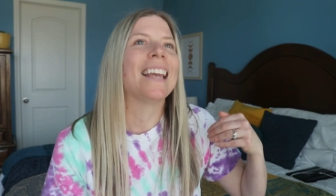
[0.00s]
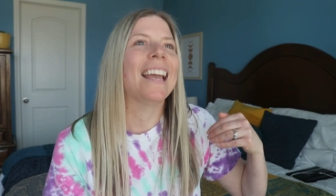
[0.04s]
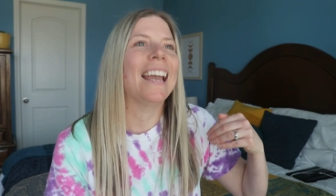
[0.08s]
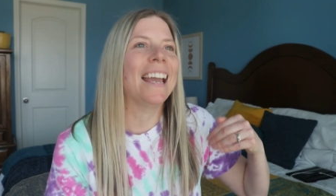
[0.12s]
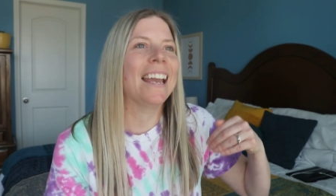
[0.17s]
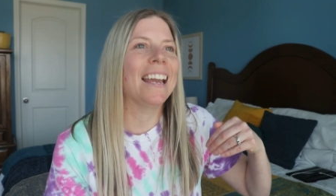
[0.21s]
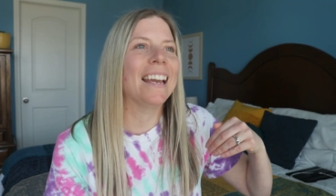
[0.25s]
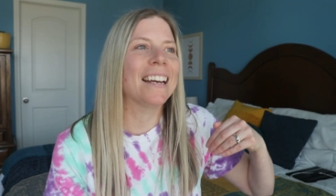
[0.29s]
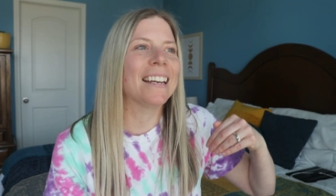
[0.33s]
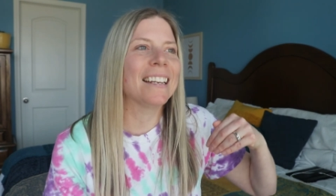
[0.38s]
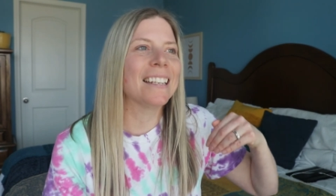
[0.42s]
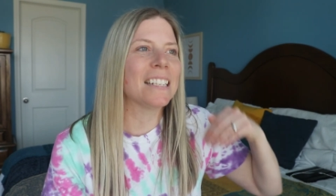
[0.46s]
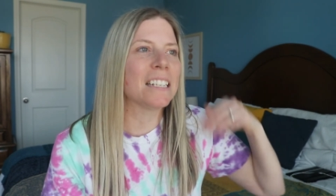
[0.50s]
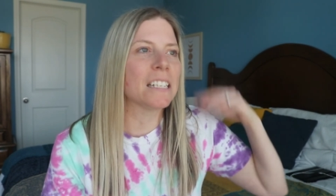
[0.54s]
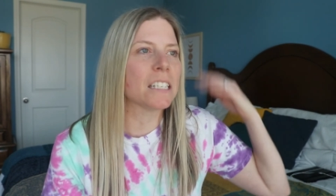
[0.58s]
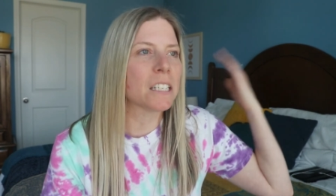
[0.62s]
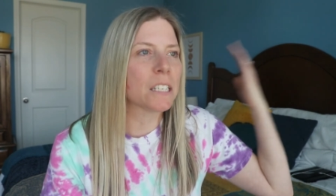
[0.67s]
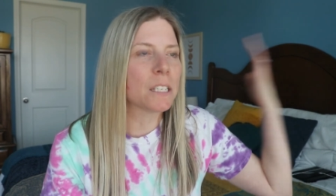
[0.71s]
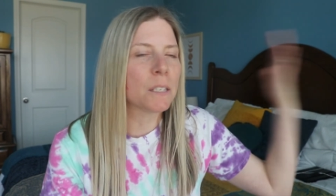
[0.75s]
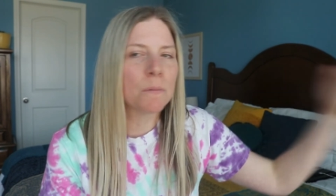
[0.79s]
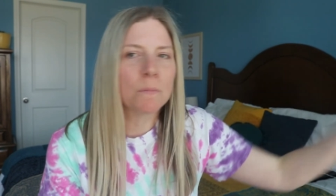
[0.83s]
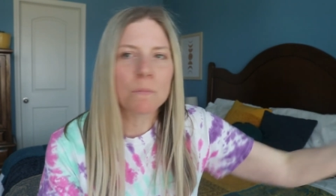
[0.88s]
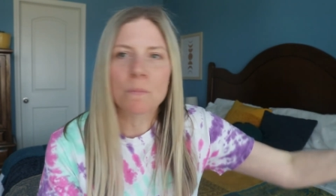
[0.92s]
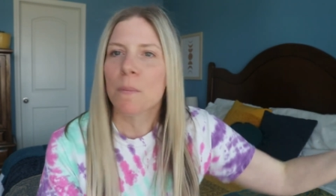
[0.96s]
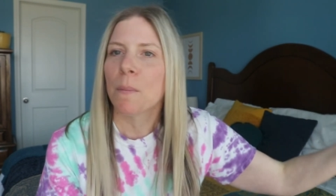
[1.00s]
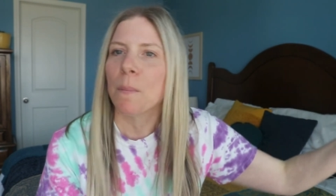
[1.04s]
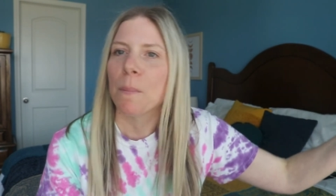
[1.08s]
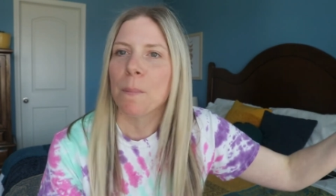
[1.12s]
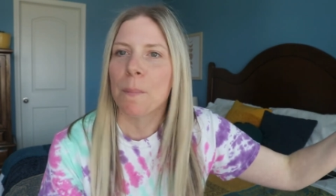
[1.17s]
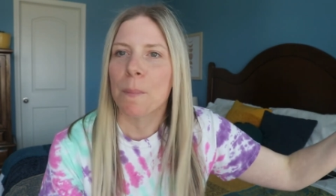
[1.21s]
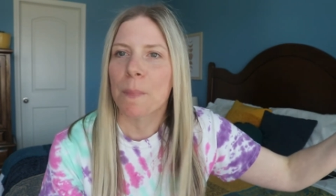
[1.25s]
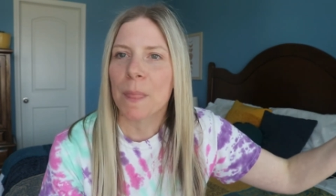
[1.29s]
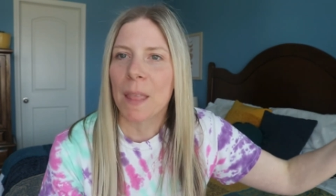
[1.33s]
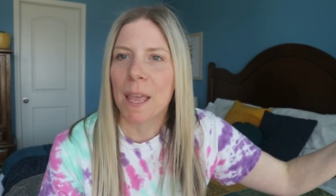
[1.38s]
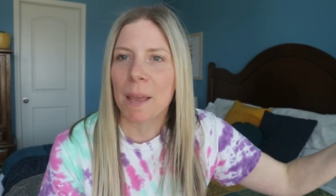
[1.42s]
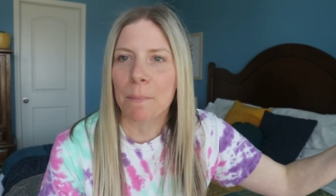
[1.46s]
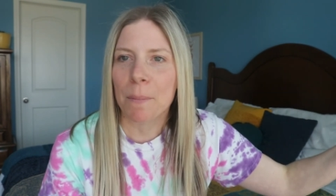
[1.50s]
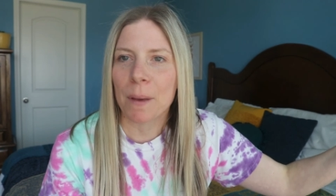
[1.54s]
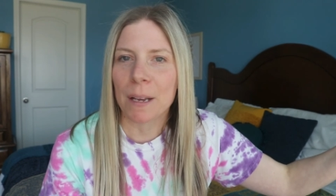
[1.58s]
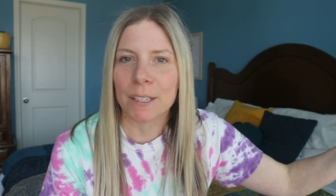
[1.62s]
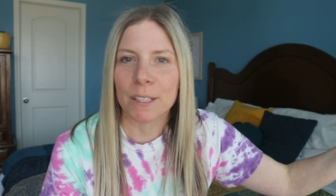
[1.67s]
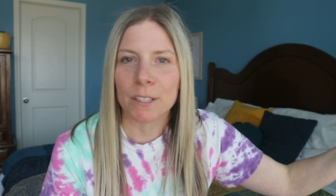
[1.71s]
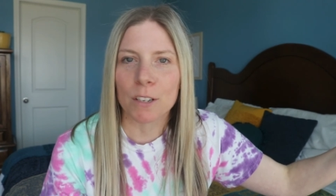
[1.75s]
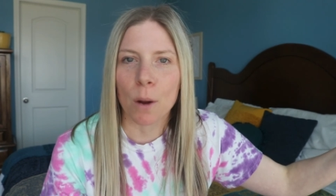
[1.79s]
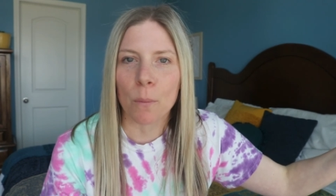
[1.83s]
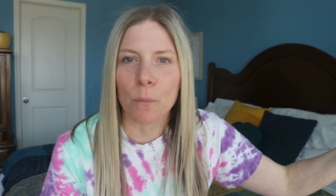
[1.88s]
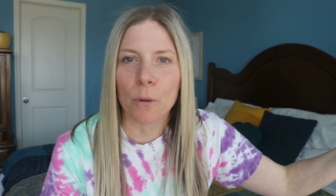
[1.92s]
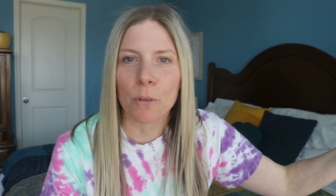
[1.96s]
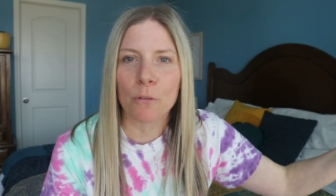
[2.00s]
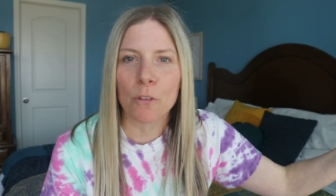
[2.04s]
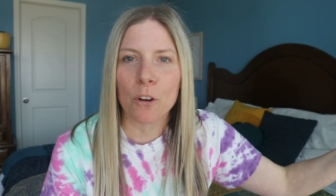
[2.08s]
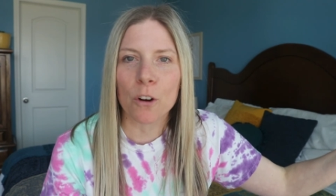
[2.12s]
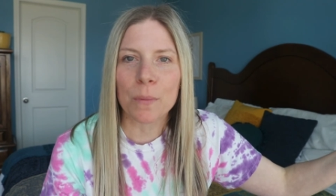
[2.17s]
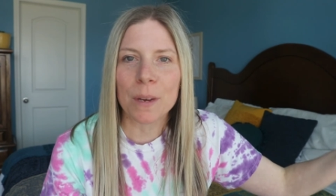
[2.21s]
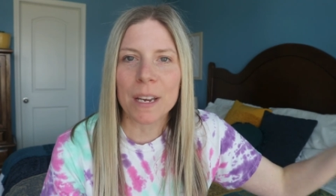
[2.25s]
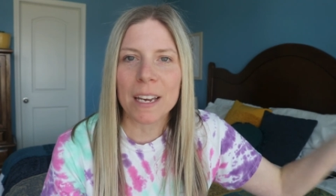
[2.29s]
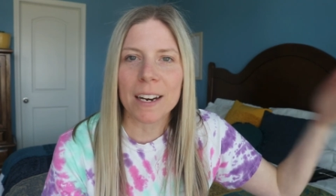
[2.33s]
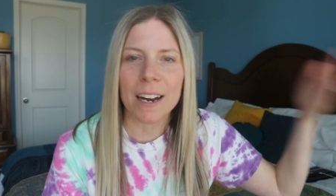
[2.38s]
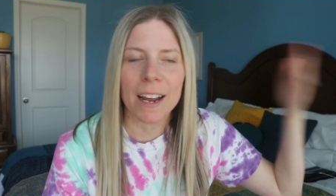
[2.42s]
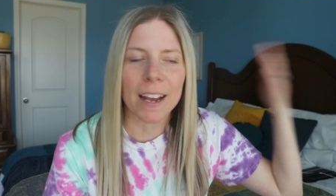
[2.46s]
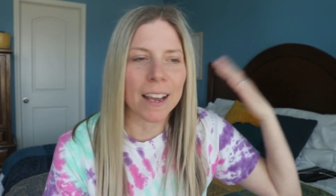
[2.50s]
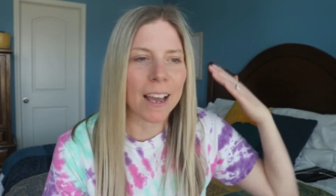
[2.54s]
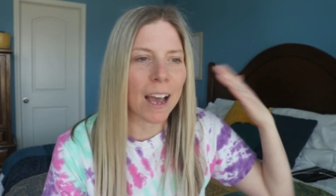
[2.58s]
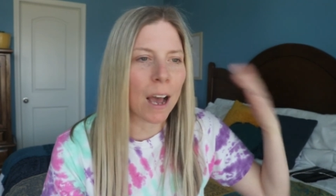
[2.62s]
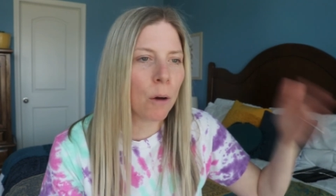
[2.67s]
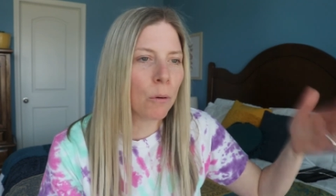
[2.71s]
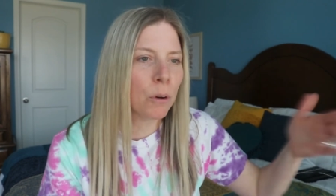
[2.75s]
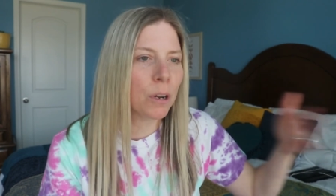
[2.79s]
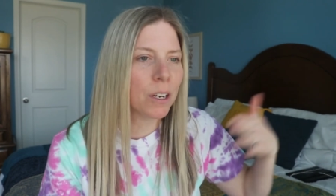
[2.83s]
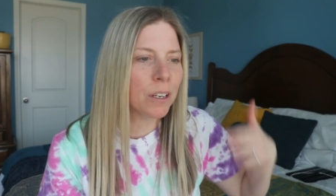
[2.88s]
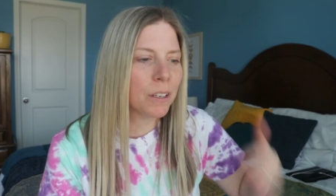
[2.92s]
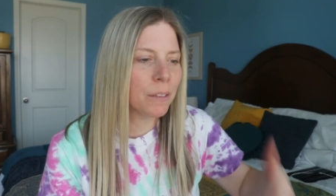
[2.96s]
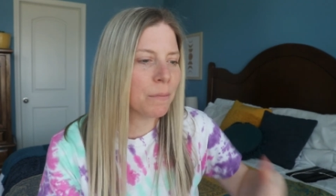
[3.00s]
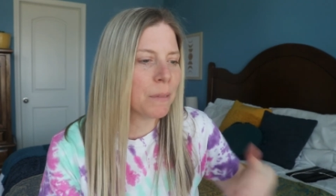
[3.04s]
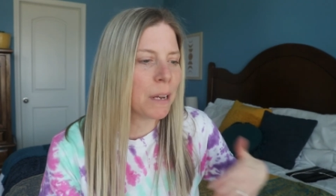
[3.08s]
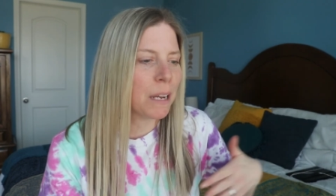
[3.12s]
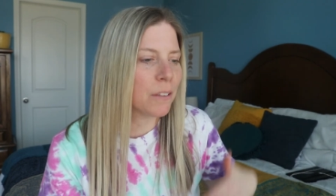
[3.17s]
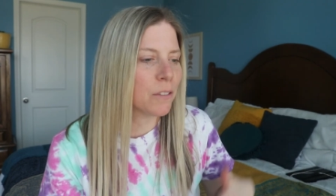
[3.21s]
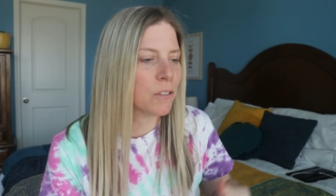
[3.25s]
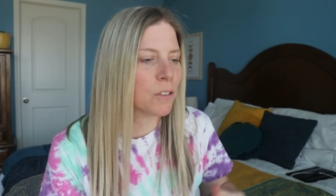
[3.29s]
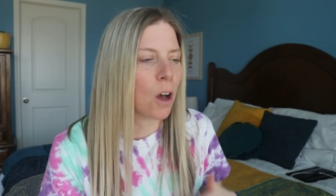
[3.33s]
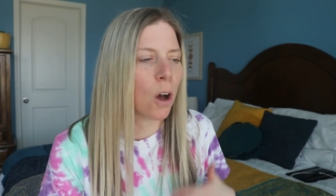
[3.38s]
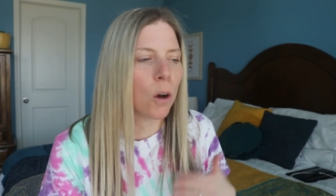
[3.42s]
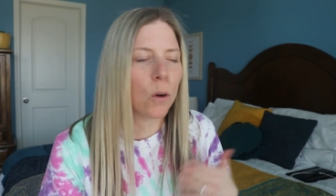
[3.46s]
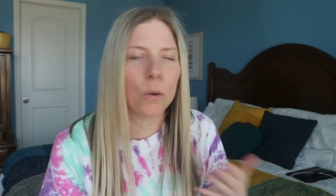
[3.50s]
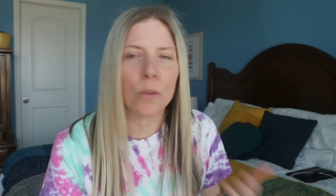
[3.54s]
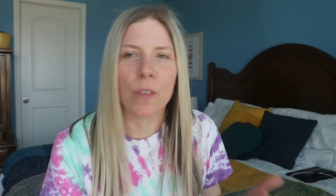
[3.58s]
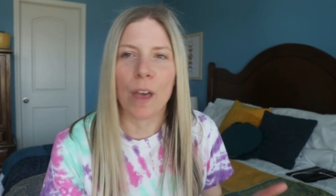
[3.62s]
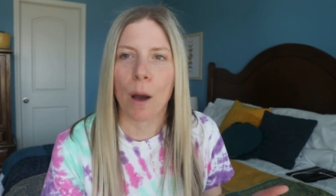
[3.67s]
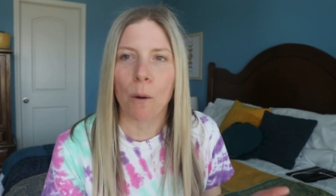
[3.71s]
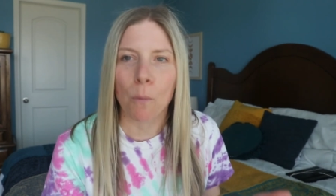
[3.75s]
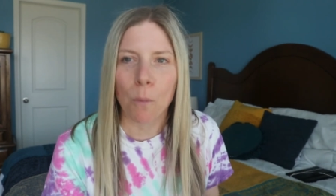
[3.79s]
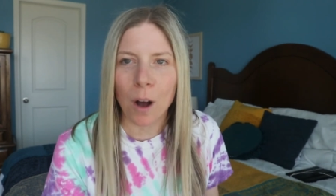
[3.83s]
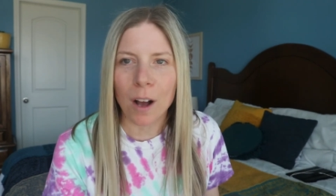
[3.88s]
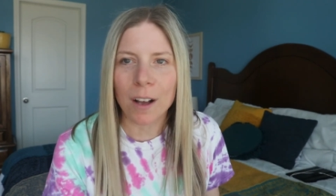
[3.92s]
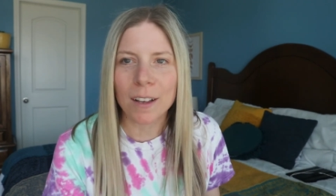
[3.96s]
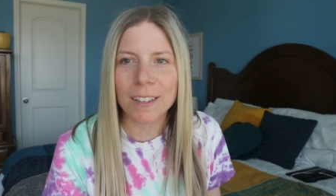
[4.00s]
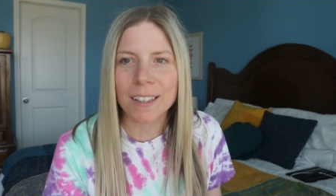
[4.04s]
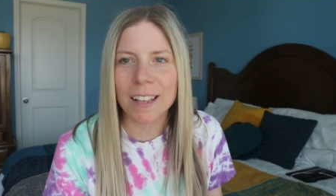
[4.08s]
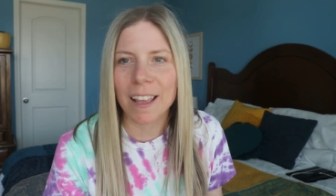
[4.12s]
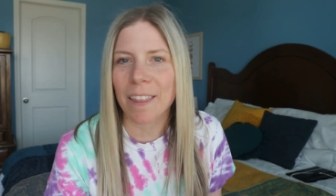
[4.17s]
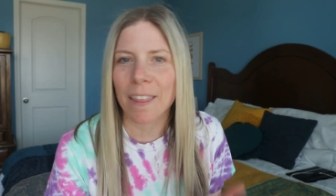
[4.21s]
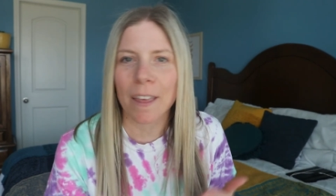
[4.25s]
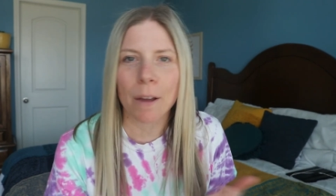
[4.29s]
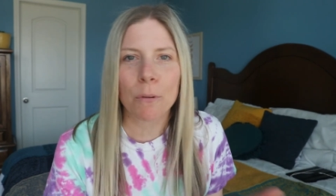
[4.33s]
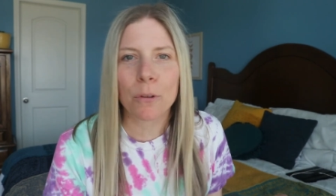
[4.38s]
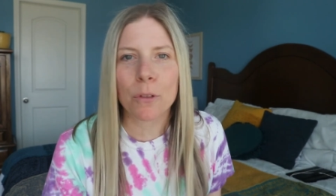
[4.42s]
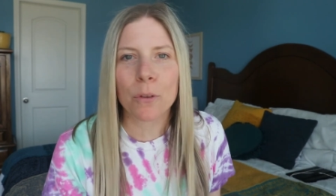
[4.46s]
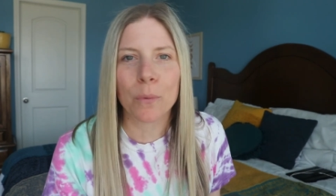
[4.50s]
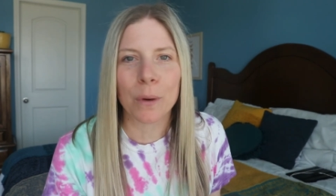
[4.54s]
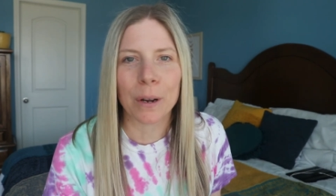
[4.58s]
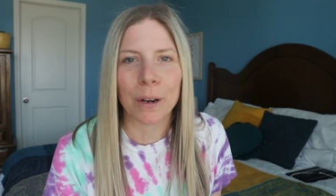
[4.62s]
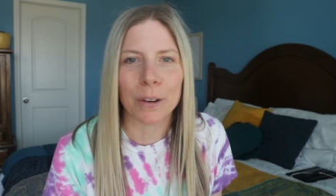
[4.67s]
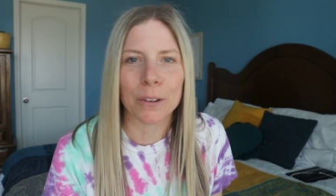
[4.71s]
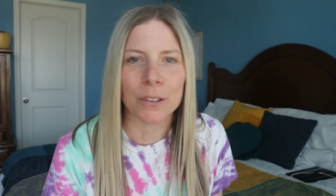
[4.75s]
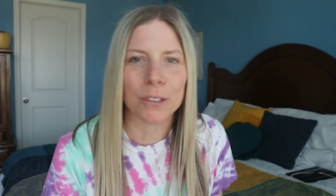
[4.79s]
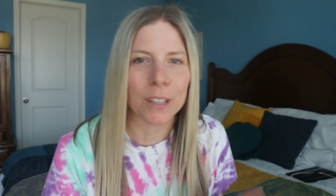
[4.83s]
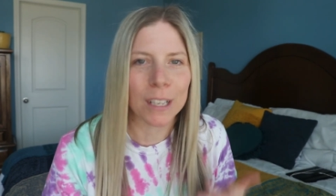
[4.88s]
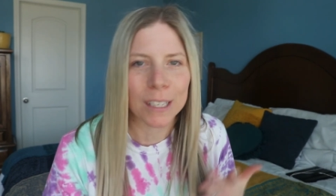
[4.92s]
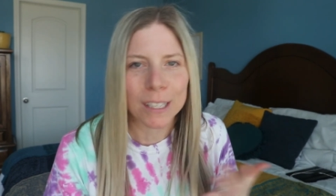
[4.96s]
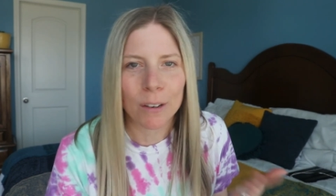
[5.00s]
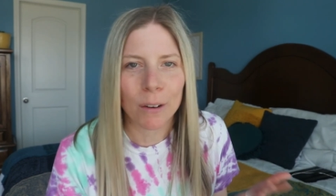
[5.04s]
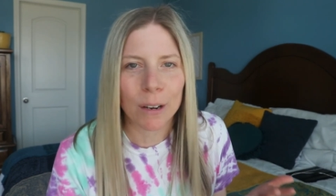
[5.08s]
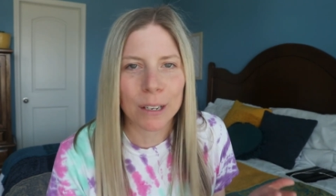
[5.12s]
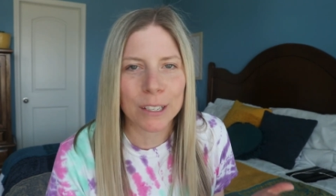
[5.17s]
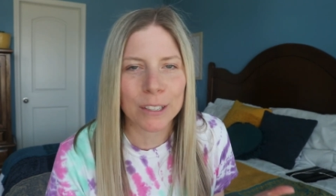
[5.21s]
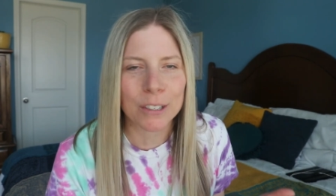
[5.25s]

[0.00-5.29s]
and it picked a number for me and I counted and saw who that was and they were the winner. So that's how I